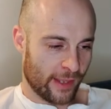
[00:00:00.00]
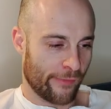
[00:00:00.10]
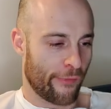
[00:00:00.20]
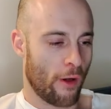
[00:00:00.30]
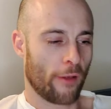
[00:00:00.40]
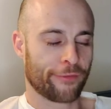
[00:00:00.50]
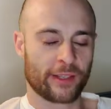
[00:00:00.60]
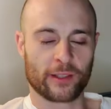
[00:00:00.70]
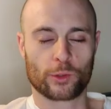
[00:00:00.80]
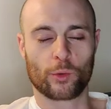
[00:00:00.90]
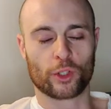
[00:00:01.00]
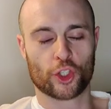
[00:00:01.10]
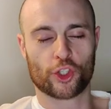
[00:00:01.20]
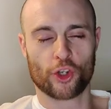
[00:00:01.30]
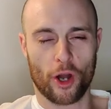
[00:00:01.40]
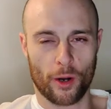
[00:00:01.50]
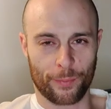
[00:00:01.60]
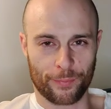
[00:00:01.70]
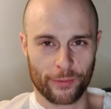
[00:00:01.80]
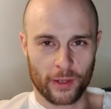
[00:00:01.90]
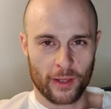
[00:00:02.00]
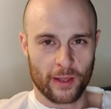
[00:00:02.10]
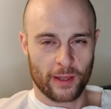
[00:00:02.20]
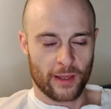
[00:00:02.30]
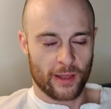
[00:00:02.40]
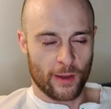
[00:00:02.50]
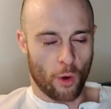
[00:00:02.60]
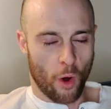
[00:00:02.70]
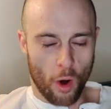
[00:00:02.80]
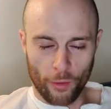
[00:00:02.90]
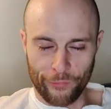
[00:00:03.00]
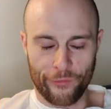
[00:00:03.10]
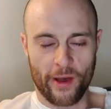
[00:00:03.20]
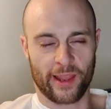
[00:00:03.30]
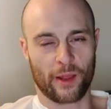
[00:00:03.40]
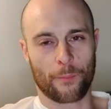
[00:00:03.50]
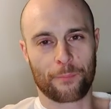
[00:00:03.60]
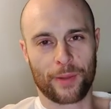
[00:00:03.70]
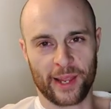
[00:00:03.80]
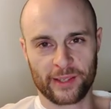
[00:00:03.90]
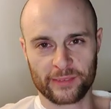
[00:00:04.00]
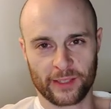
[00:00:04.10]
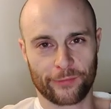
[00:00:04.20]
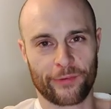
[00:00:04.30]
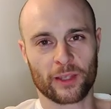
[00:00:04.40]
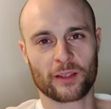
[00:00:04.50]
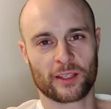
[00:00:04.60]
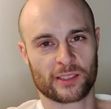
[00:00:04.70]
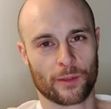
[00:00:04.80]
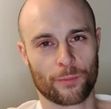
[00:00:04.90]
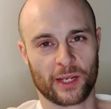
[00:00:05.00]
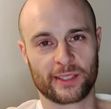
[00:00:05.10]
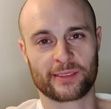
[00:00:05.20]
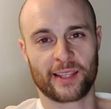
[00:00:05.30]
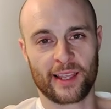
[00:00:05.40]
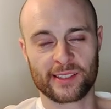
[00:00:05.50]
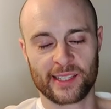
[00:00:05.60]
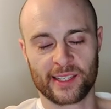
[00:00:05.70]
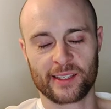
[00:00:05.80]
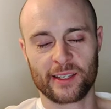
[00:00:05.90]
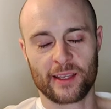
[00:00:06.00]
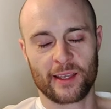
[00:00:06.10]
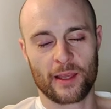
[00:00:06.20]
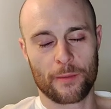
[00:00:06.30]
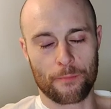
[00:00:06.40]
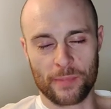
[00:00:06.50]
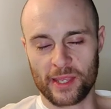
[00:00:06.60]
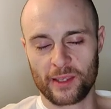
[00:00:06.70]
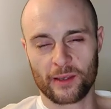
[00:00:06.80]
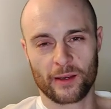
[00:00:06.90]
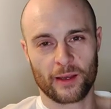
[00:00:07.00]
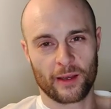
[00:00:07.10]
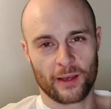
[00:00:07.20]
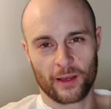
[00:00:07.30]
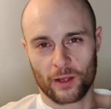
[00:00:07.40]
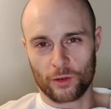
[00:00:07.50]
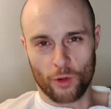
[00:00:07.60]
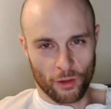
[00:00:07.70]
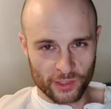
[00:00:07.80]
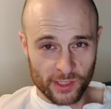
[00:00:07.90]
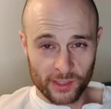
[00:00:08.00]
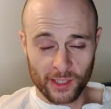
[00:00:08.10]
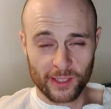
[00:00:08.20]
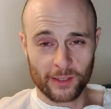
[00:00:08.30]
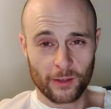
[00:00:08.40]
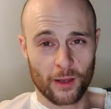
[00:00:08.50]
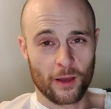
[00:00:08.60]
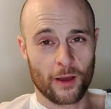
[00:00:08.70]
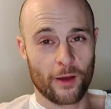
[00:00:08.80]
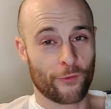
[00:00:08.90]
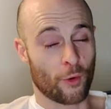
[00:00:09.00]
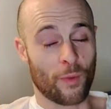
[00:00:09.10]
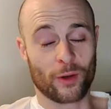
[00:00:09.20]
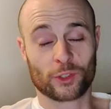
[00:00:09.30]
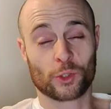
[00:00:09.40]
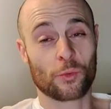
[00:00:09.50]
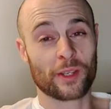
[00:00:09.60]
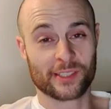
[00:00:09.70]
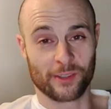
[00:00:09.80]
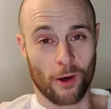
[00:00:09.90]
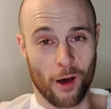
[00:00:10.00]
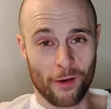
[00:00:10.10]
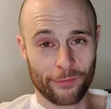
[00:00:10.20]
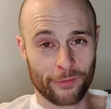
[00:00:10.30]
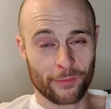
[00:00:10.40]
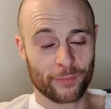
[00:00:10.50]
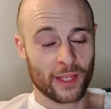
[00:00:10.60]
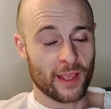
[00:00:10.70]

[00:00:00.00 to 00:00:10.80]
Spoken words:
evolved into a sharp, horrifying pain that felt like somebody tasing me constantly for about 2 weeks and a half.